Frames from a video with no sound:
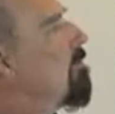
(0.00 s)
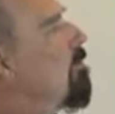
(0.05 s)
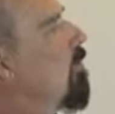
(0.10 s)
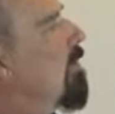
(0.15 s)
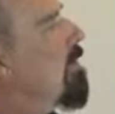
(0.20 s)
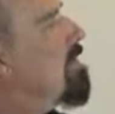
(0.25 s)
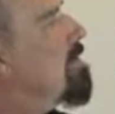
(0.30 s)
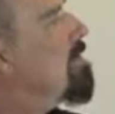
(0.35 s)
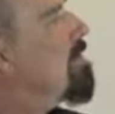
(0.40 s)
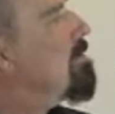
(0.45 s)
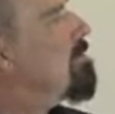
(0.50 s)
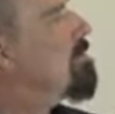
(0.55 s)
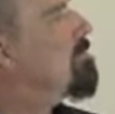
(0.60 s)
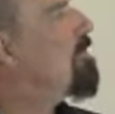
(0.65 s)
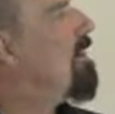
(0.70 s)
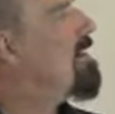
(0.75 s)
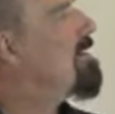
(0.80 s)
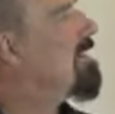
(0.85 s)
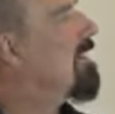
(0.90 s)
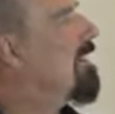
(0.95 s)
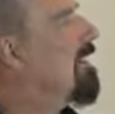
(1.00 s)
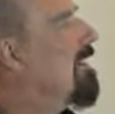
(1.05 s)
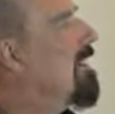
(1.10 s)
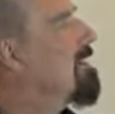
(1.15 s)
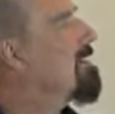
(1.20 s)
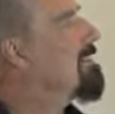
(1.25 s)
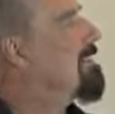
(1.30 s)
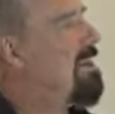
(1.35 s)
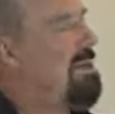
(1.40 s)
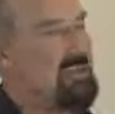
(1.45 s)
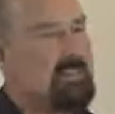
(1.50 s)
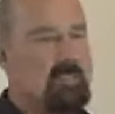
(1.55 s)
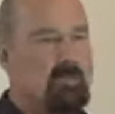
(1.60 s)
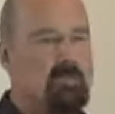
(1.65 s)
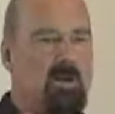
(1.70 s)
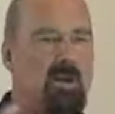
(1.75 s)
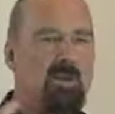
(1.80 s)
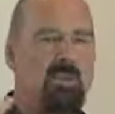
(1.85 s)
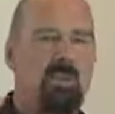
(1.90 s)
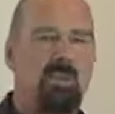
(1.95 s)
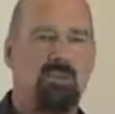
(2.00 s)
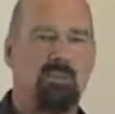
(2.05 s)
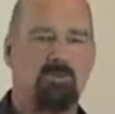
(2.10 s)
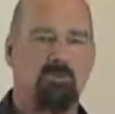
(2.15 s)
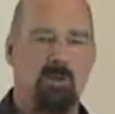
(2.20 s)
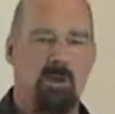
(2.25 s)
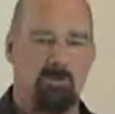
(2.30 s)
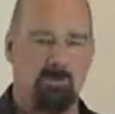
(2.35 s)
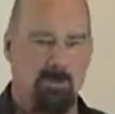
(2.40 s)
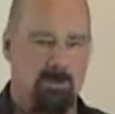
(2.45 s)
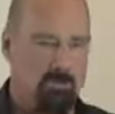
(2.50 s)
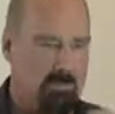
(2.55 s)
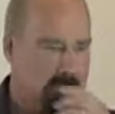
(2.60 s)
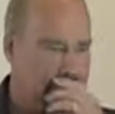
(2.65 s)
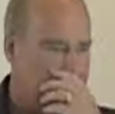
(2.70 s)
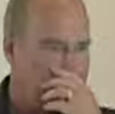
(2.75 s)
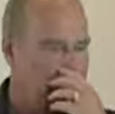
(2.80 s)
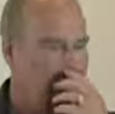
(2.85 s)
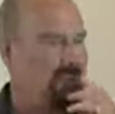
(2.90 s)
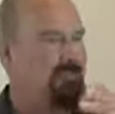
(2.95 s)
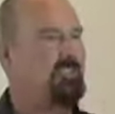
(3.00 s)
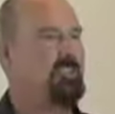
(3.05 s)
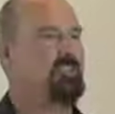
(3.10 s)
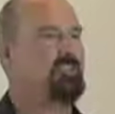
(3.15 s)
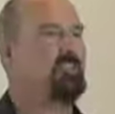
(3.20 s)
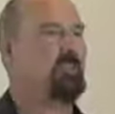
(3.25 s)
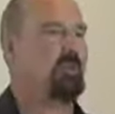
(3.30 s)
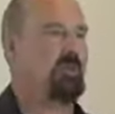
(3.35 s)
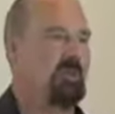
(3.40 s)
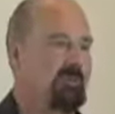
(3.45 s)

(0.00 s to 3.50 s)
What it, it's basically, a, it's a mind experiment. It means you don't have to do